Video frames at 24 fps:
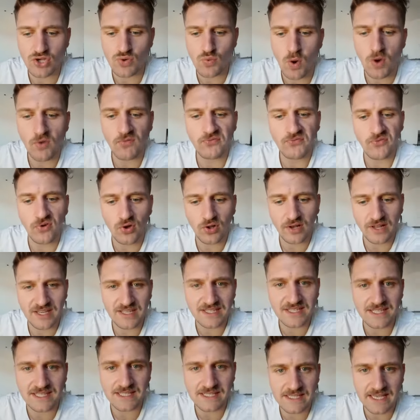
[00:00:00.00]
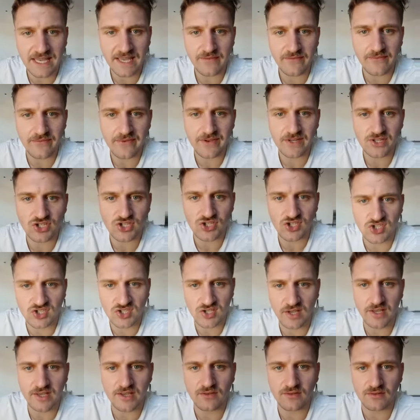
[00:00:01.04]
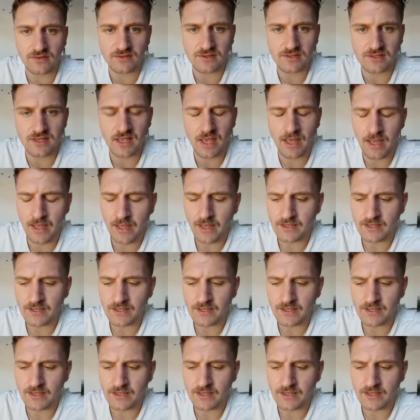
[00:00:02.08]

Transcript: you won't fall into the same vicious cycles.